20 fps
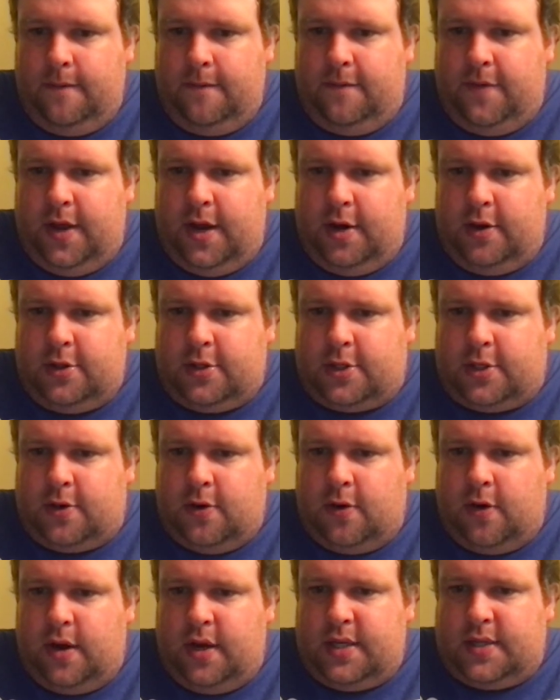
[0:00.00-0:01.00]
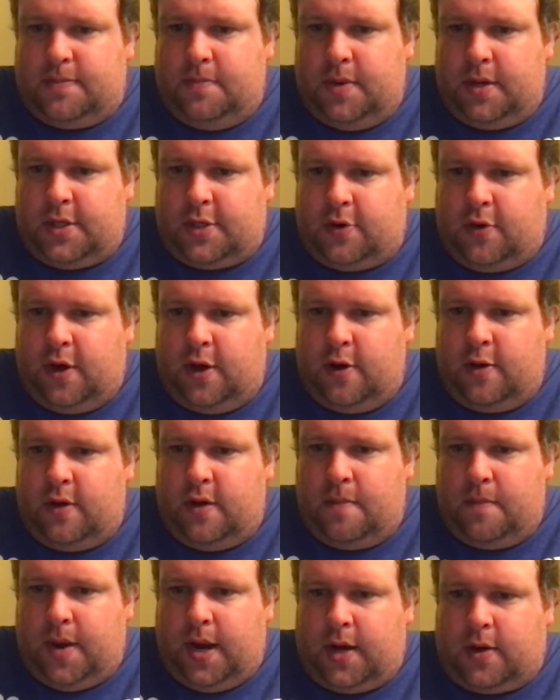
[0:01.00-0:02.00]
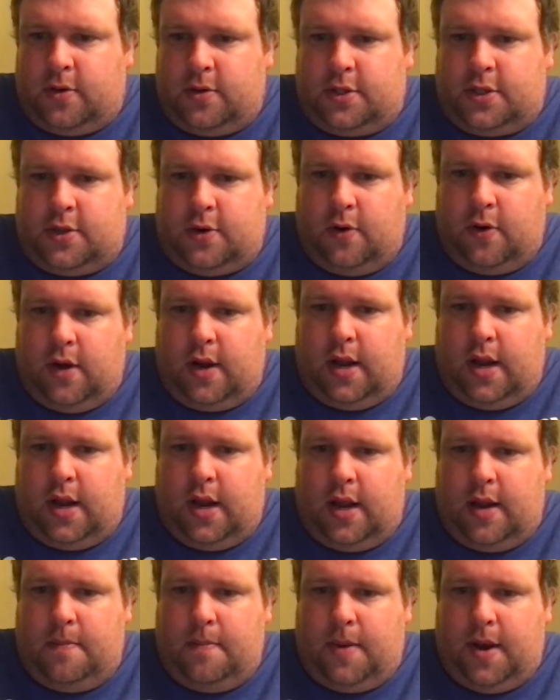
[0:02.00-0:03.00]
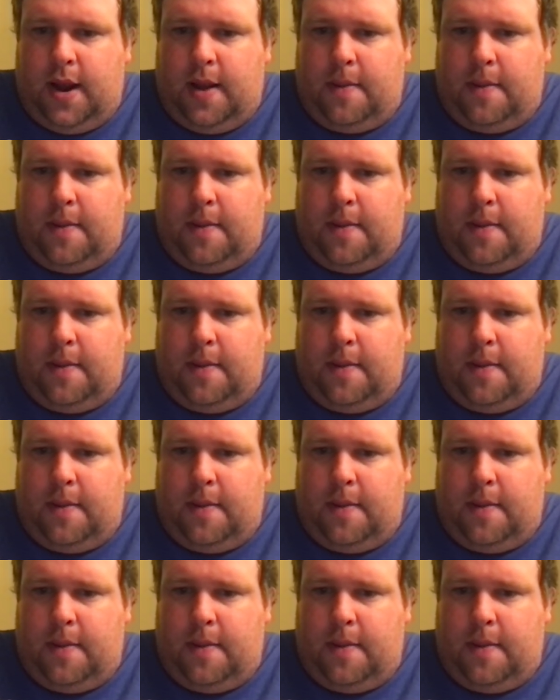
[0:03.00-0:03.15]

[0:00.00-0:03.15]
Vito's story is much greater than Michael's story, in my